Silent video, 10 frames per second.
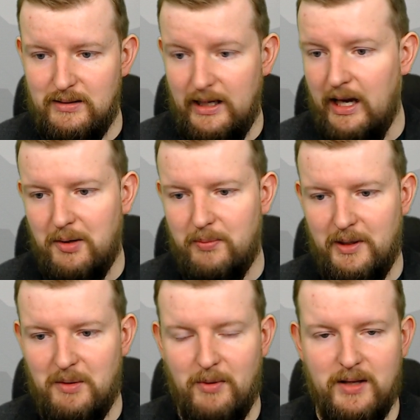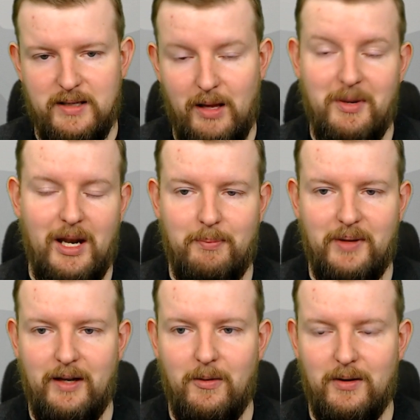Yeah, I don't play with mods. I mean, I'm
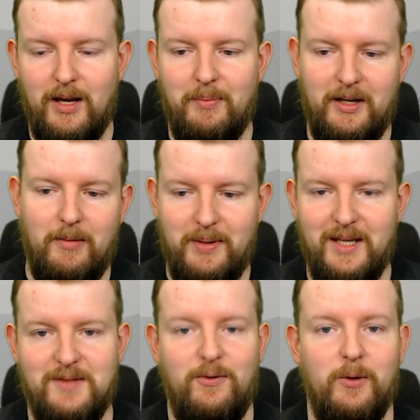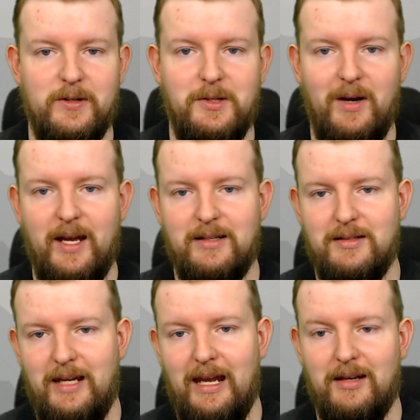playing on PS4, so I
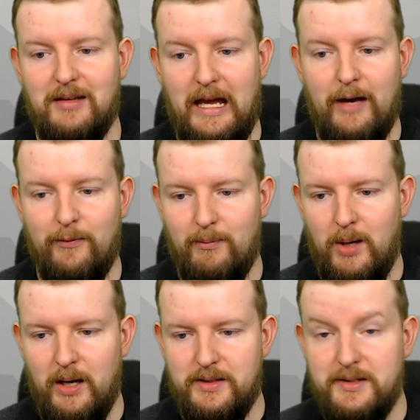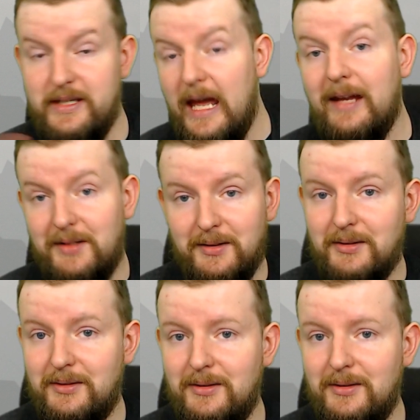can't have mods yet.